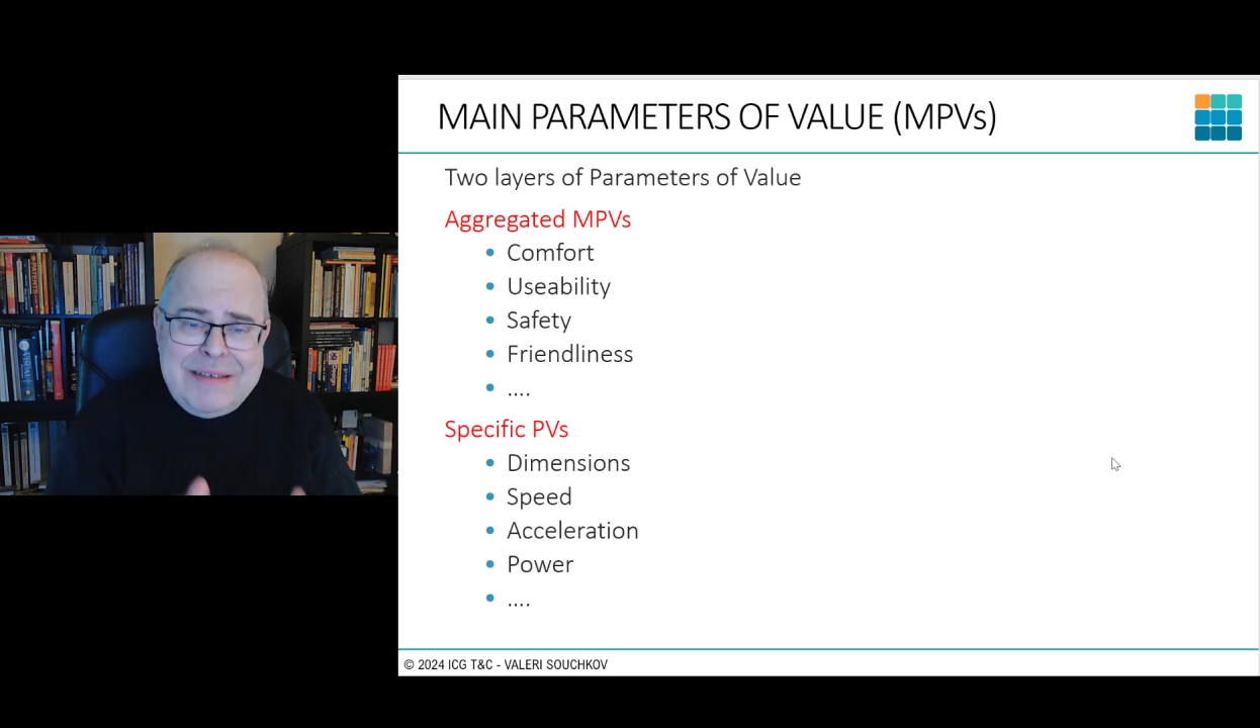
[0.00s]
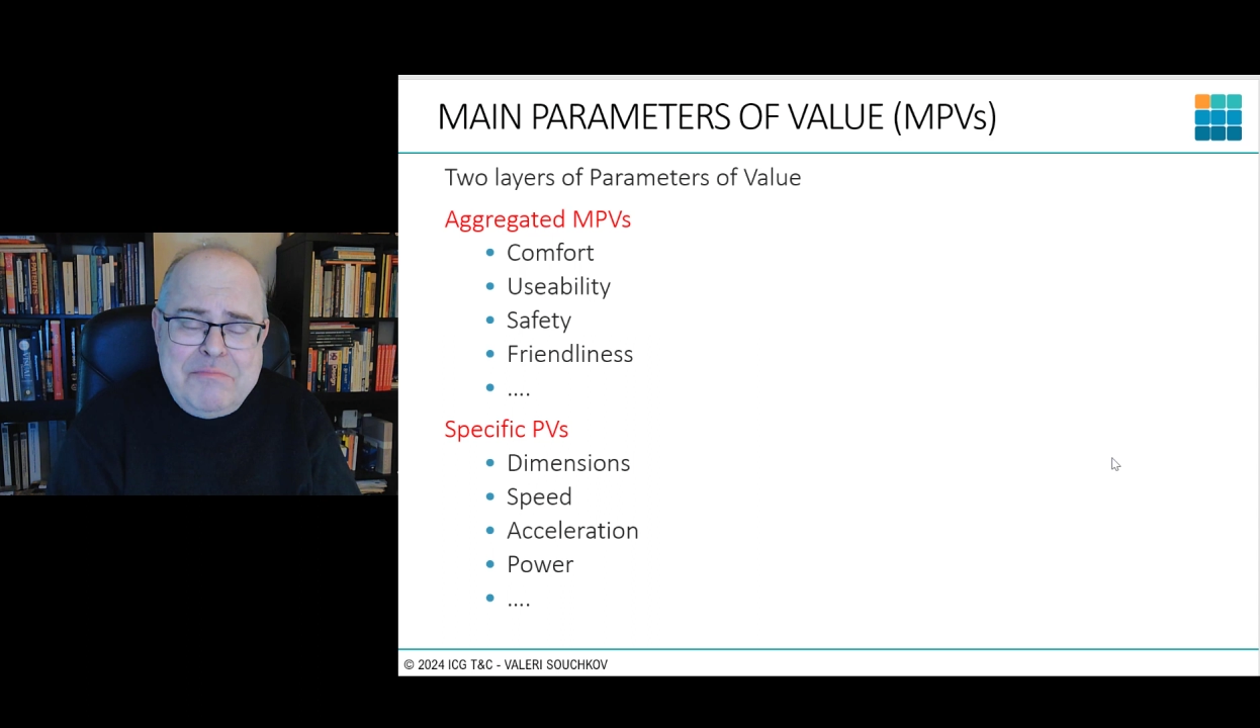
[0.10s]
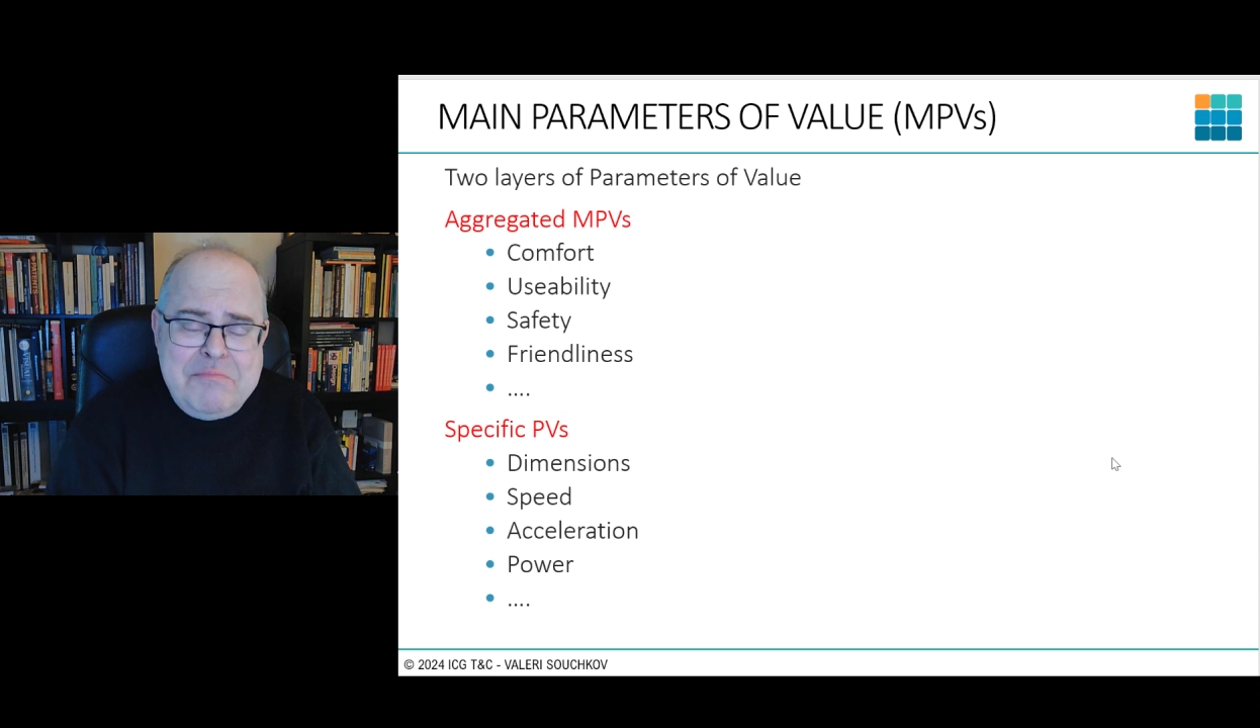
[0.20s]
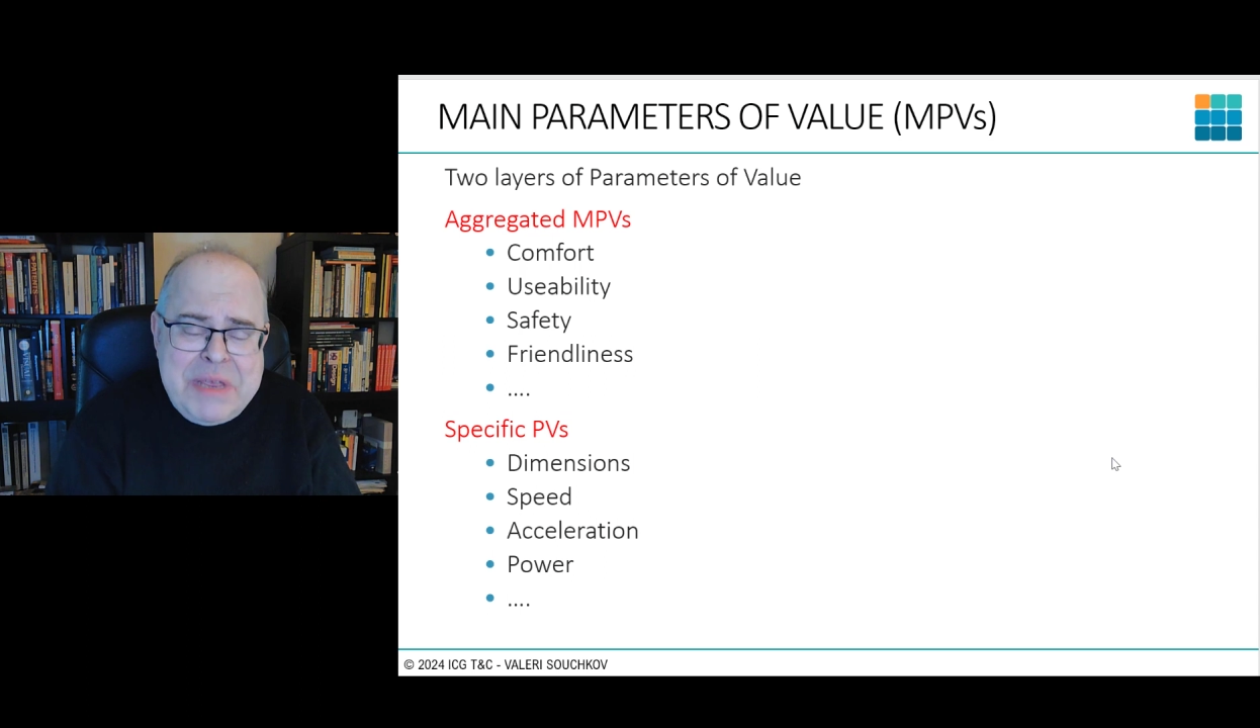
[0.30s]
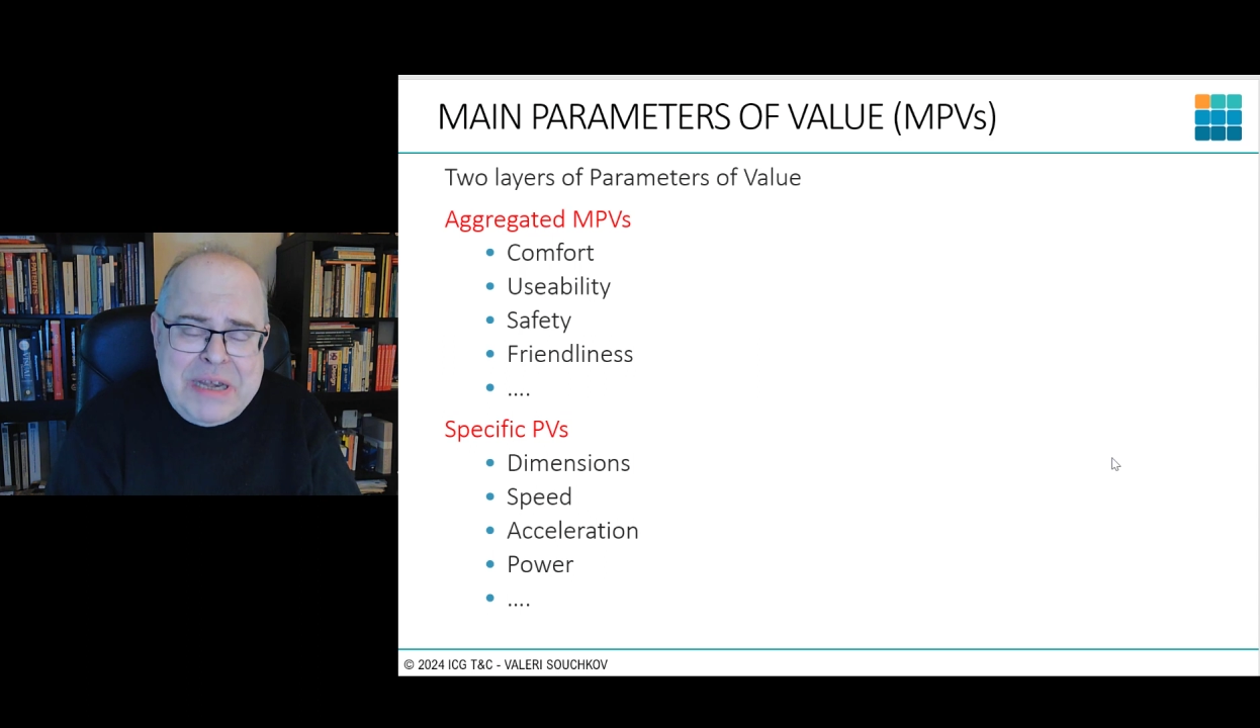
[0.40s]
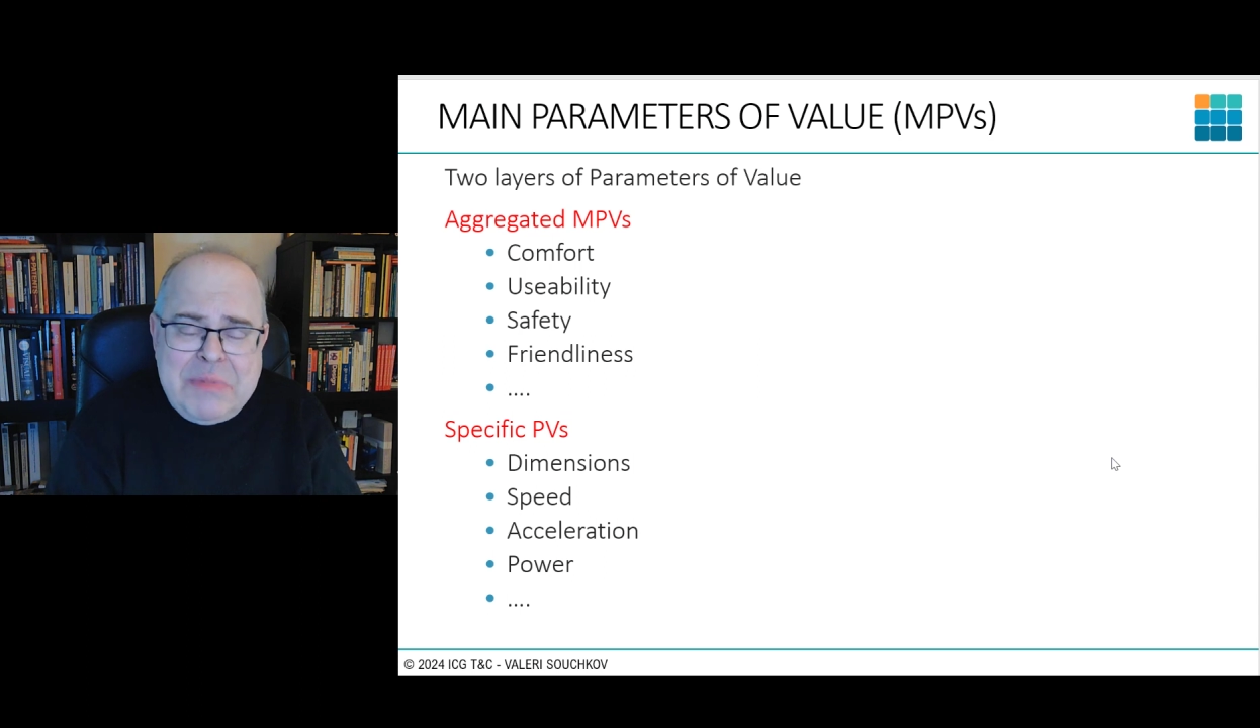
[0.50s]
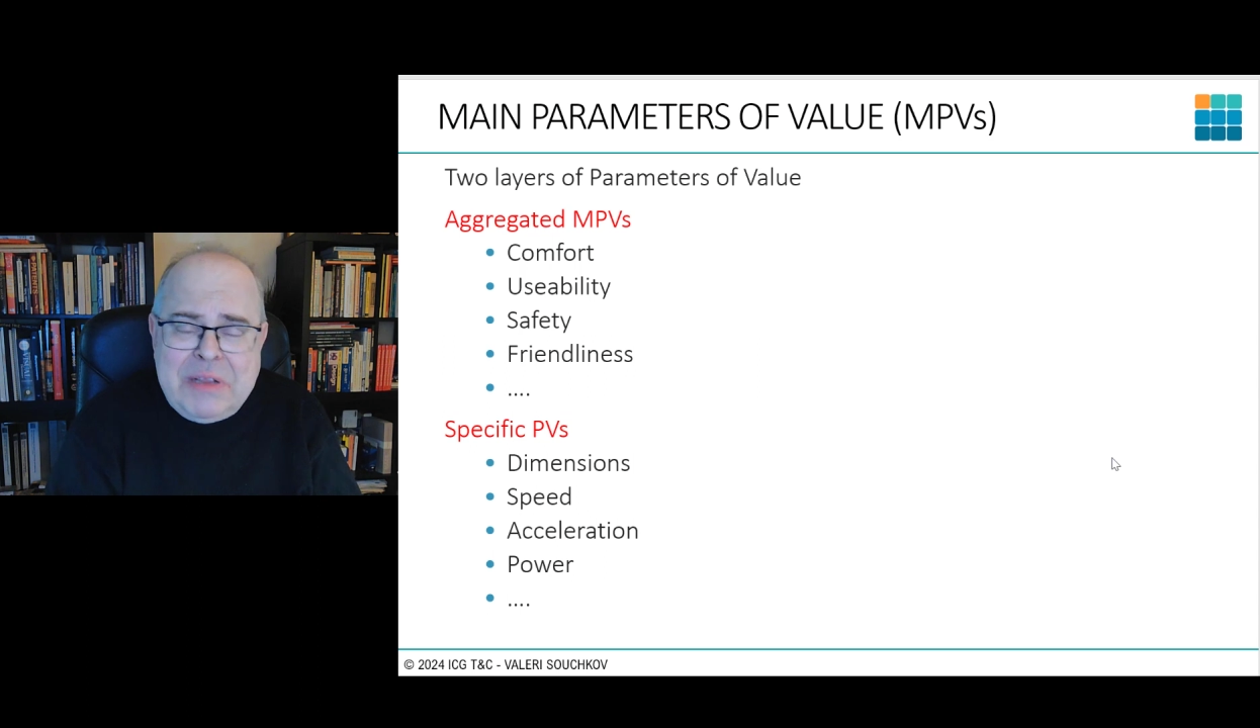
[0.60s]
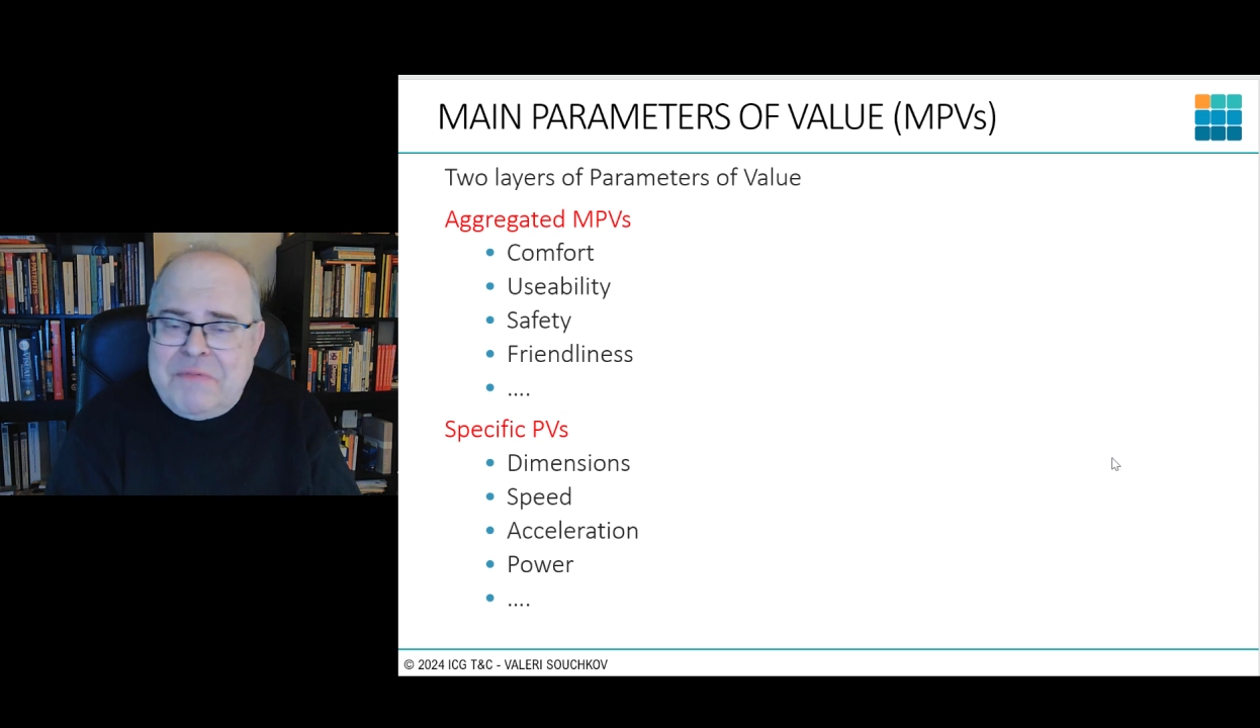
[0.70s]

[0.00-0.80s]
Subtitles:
minimal